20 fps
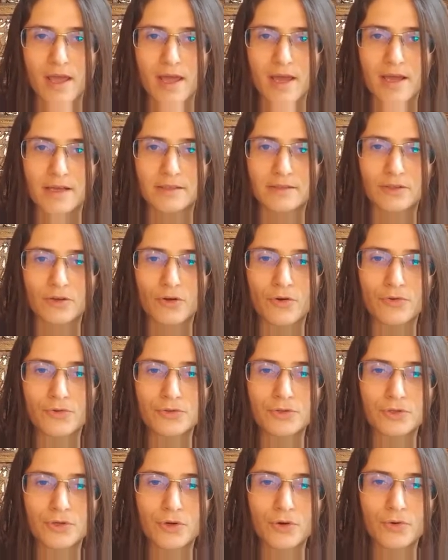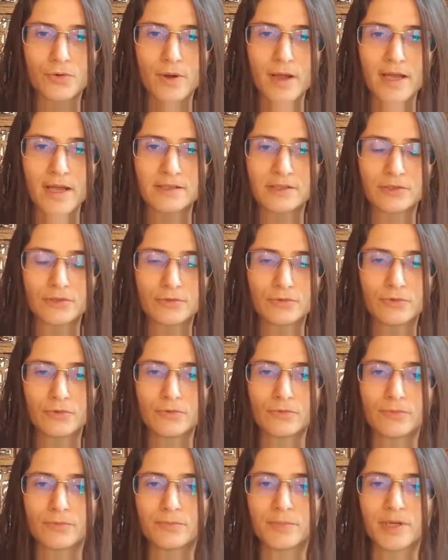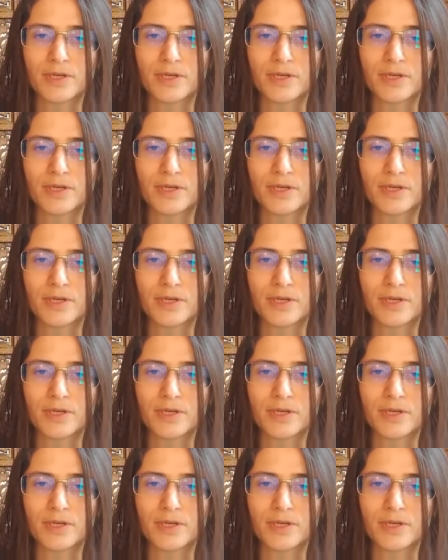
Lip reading: And also NLU,